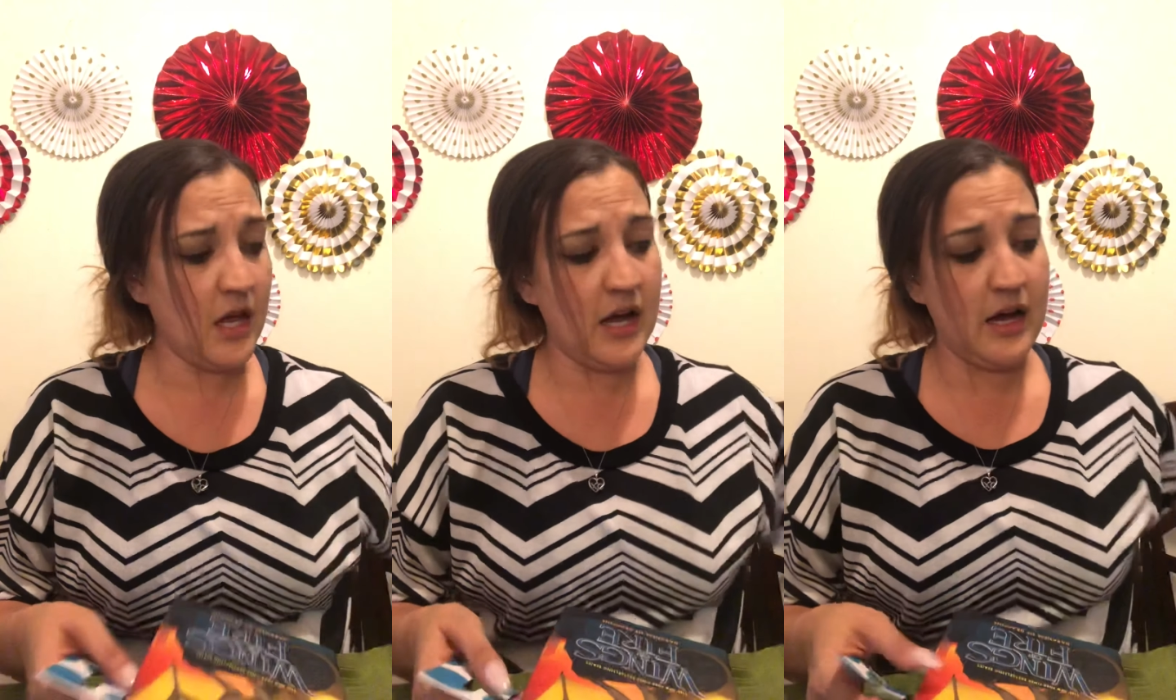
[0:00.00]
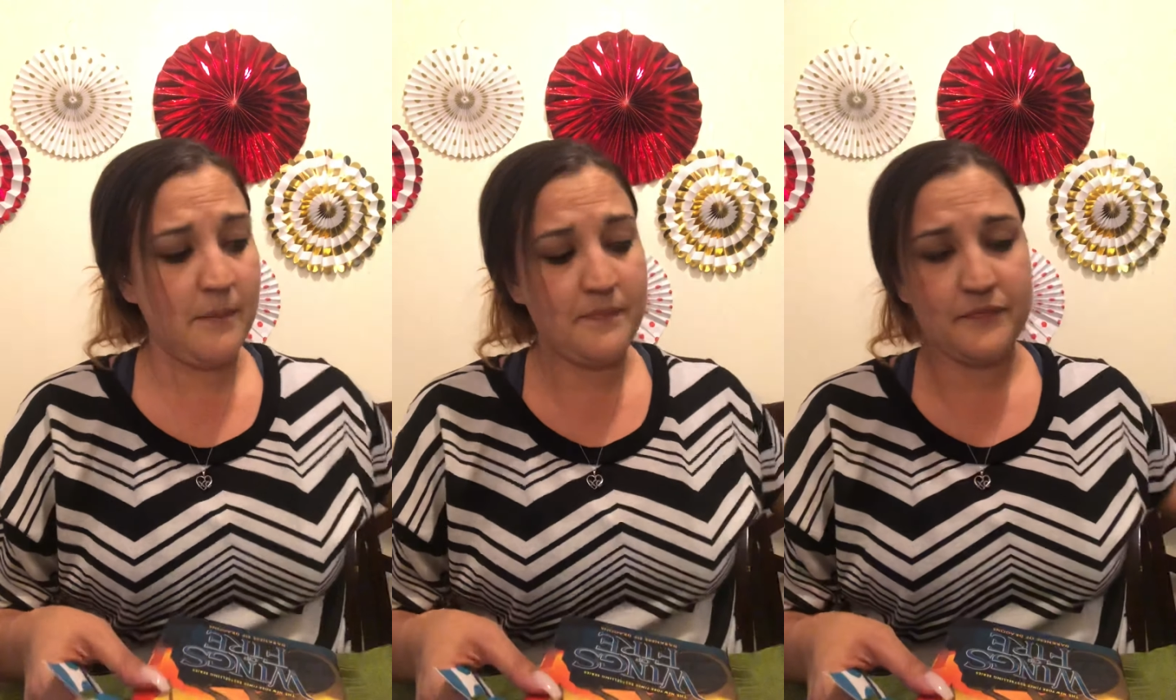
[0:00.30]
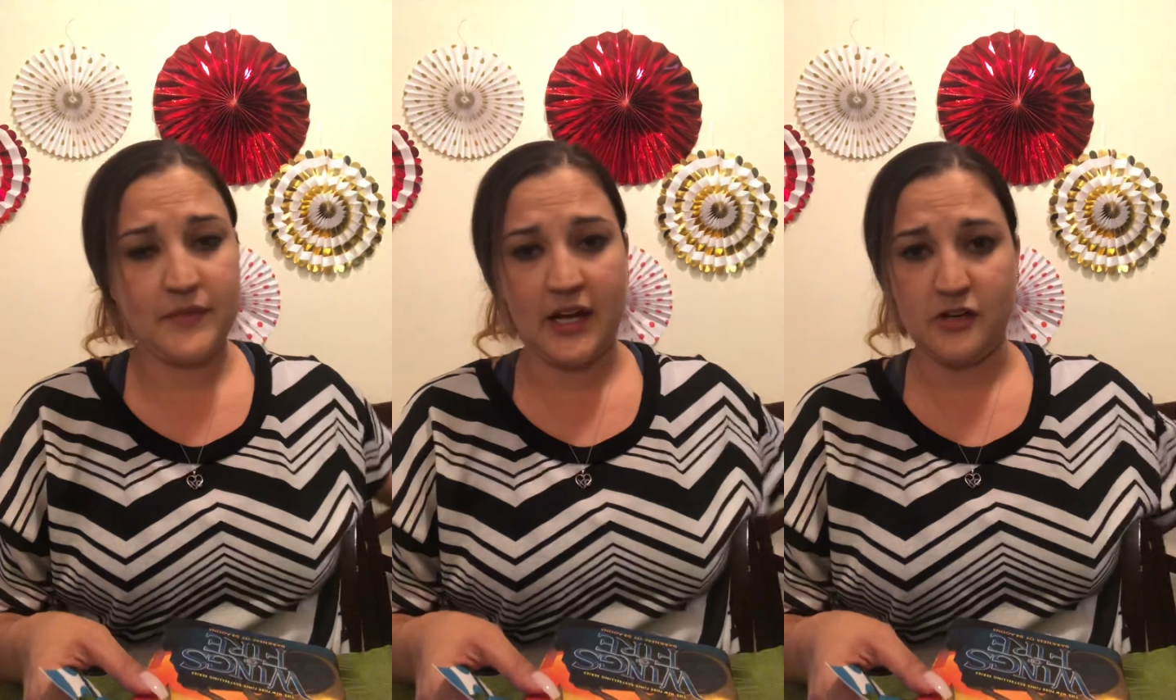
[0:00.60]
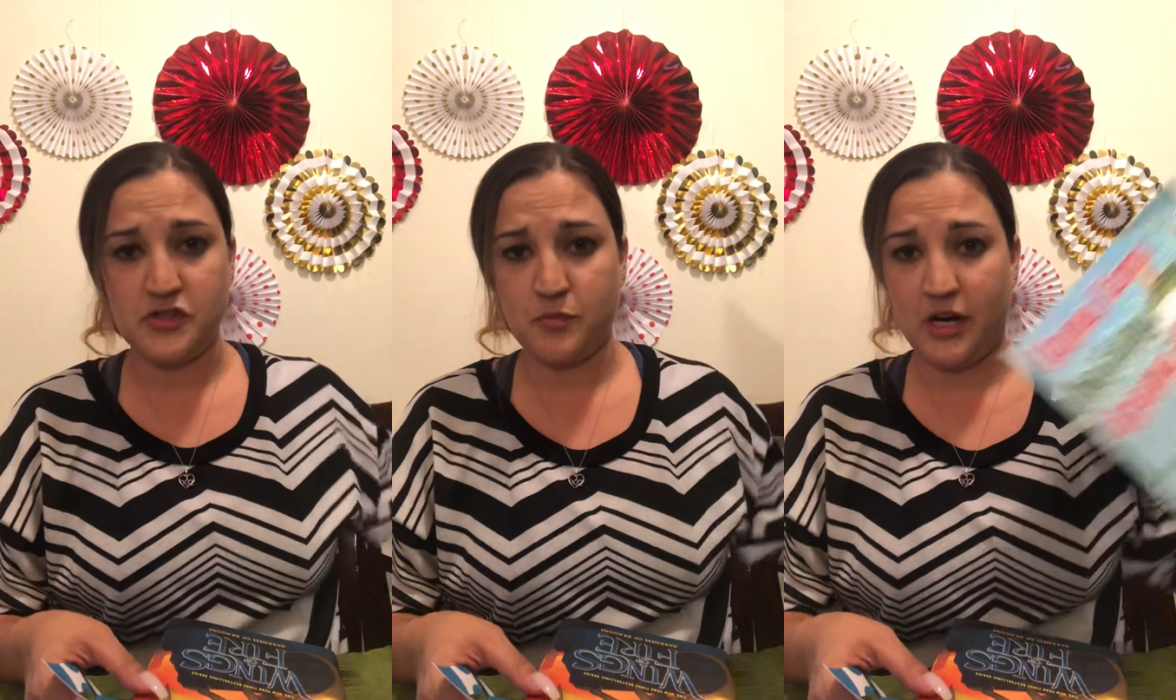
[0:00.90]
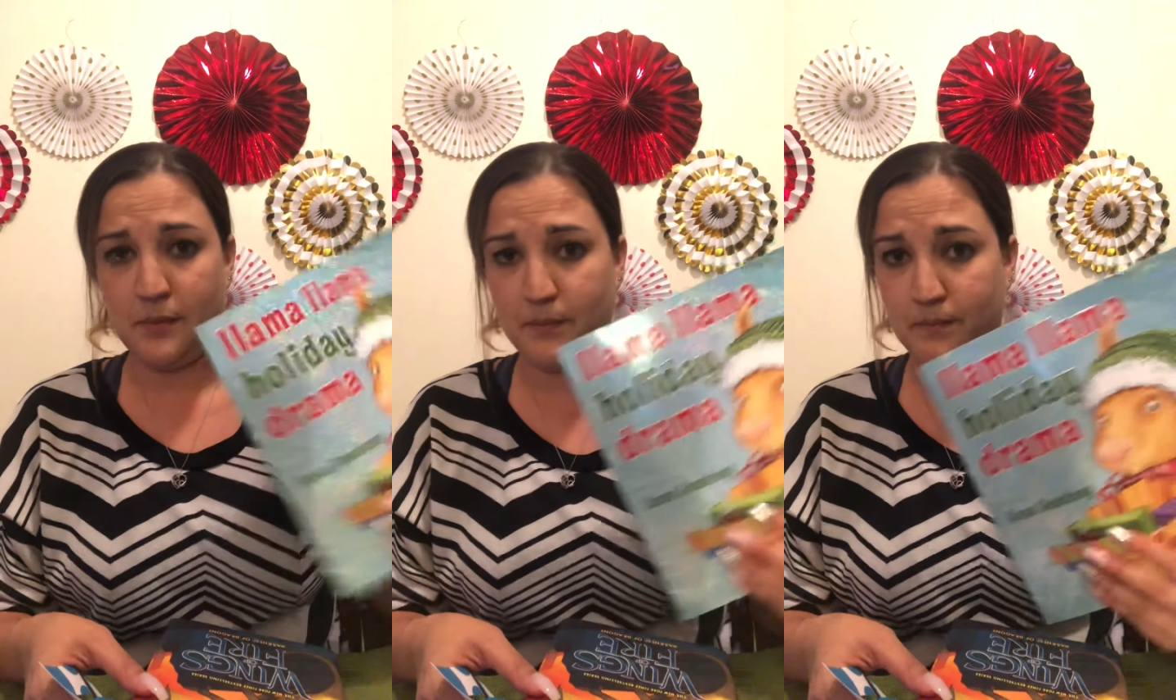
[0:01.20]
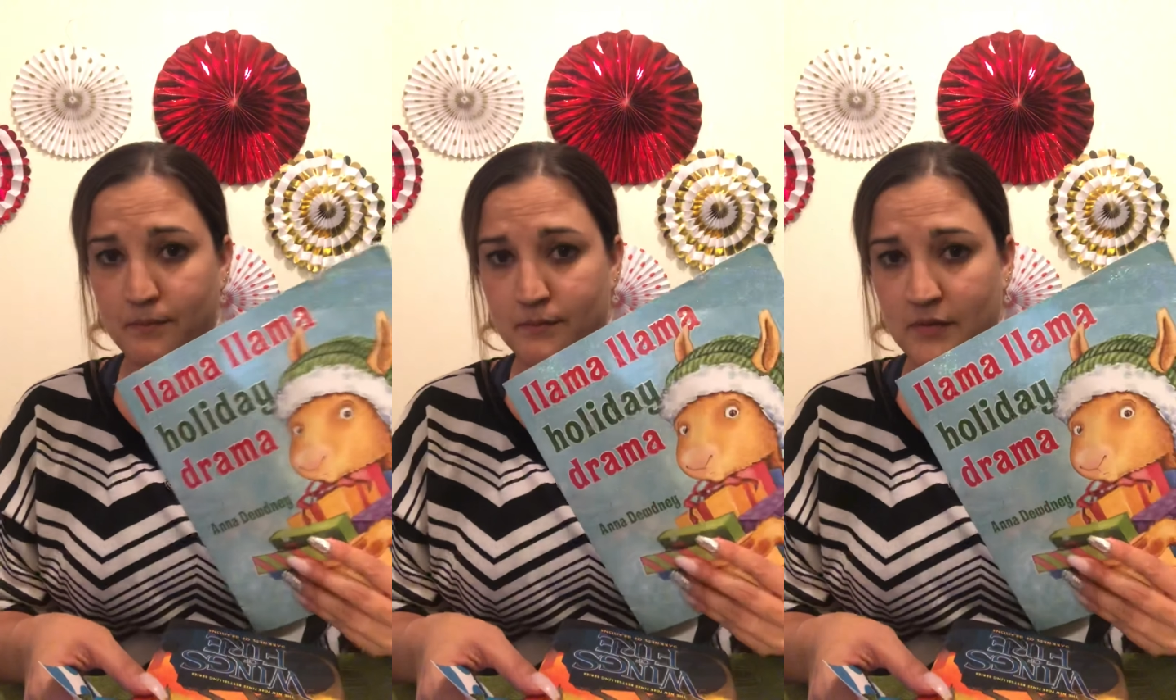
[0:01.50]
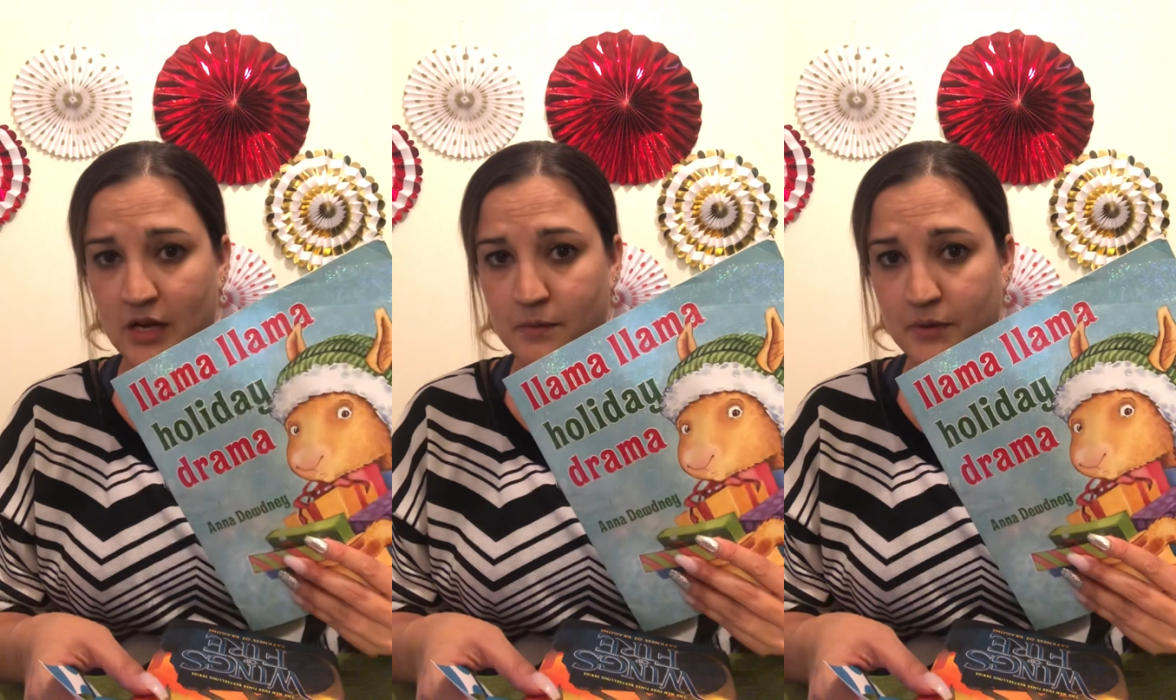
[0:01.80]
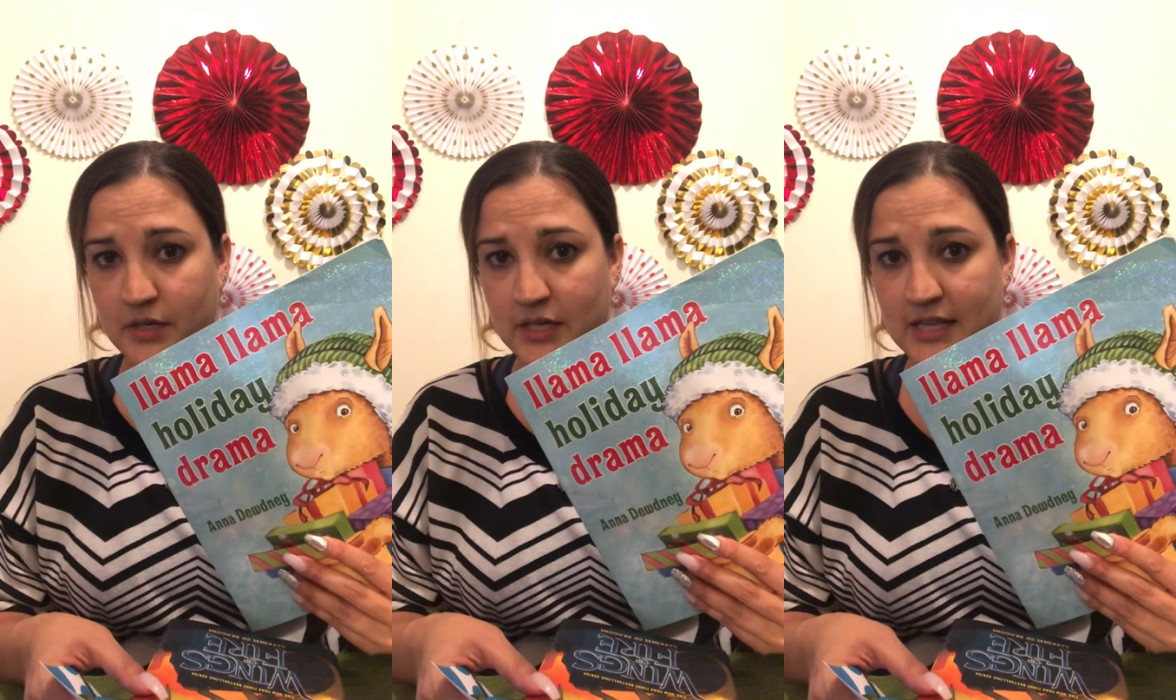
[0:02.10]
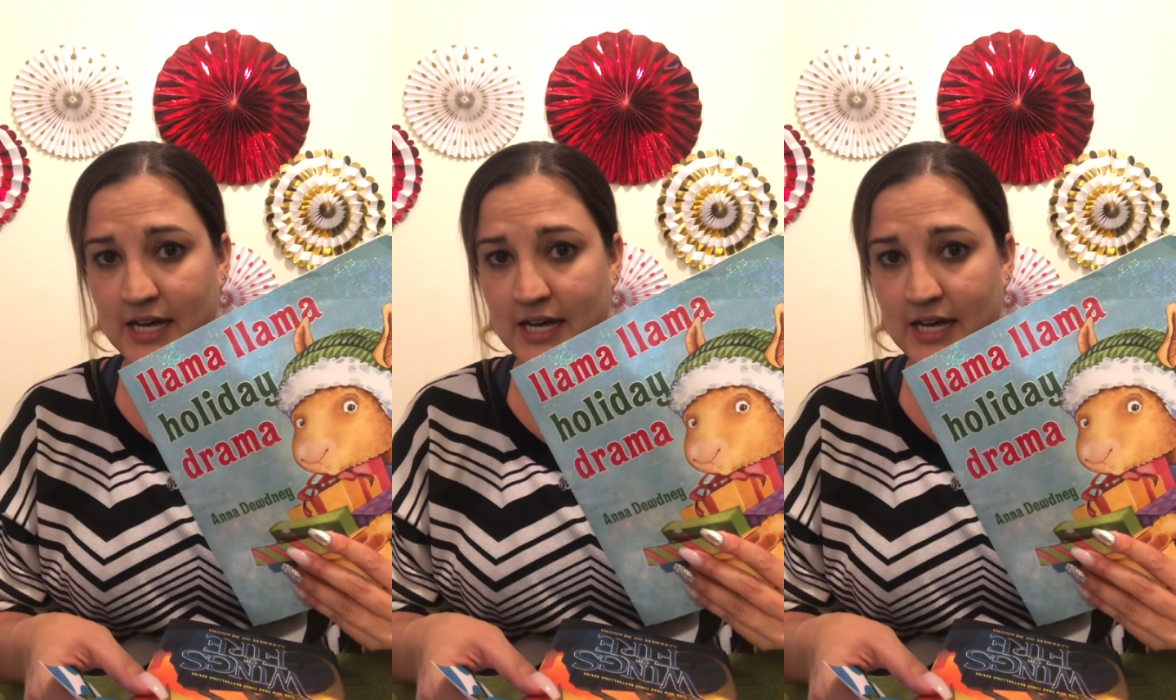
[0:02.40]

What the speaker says: I also brought a book